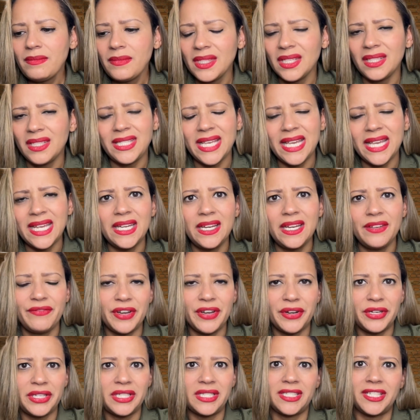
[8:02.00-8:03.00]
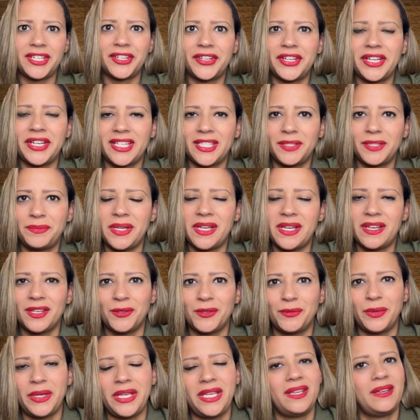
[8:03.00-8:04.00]
taking it very serious because
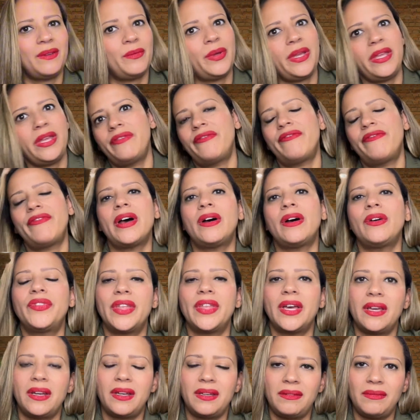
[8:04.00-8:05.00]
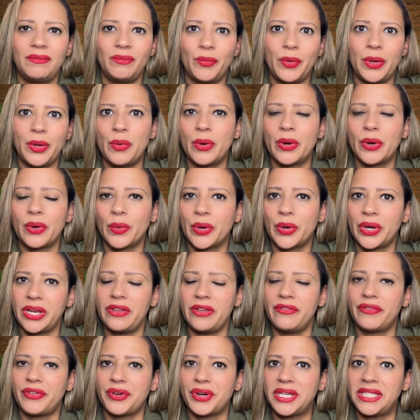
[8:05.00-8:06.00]
we felt that we were working
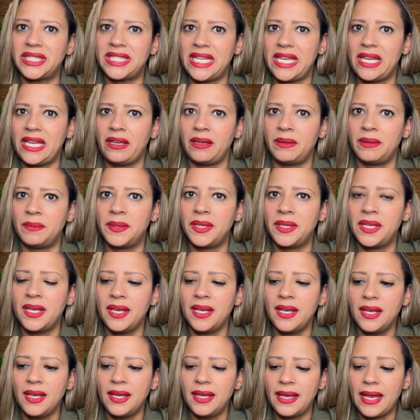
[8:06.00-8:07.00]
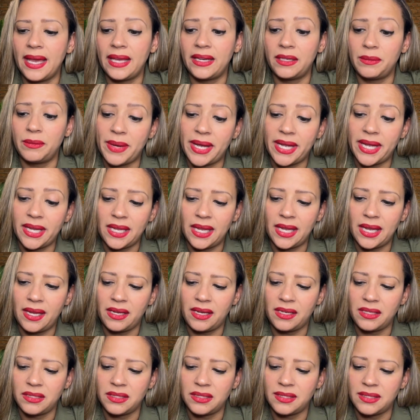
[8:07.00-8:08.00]
for a team. And in my
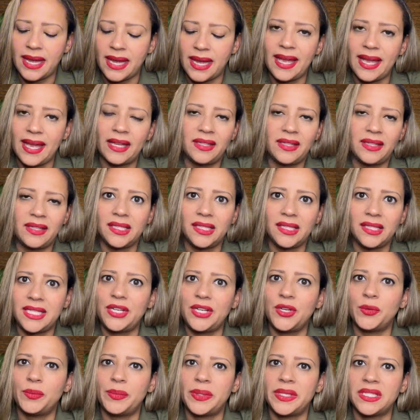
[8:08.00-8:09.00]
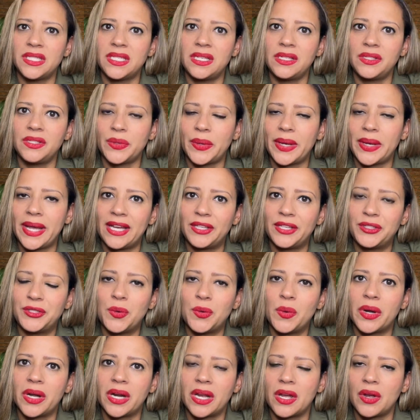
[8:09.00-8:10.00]
case, I had the Latino business, so I had to
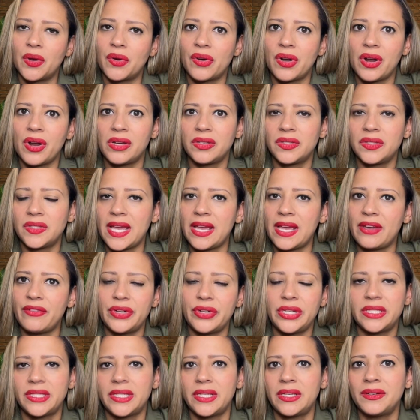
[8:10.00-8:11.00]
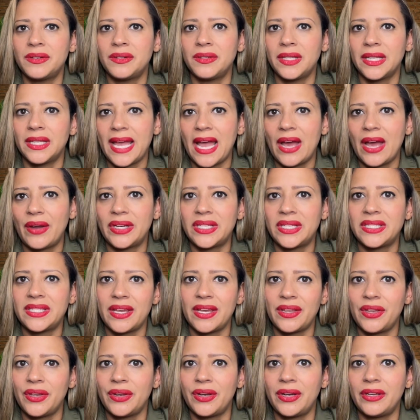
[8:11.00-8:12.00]
work across every single account
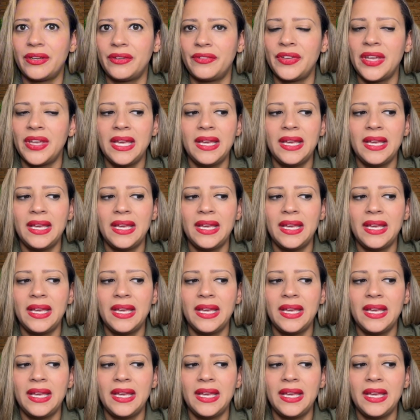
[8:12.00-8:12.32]
executive